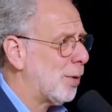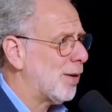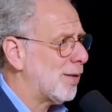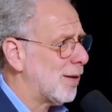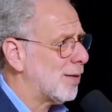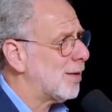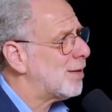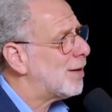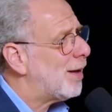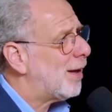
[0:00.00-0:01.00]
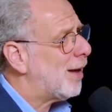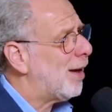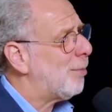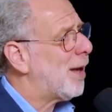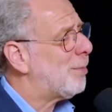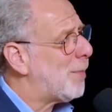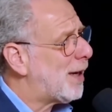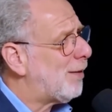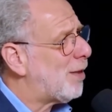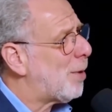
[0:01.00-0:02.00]
diseases. And
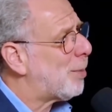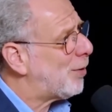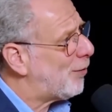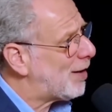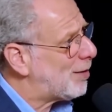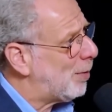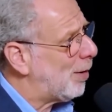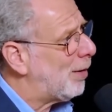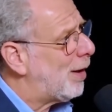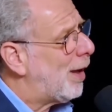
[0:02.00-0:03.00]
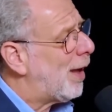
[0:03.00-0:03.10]
many of them are preventable.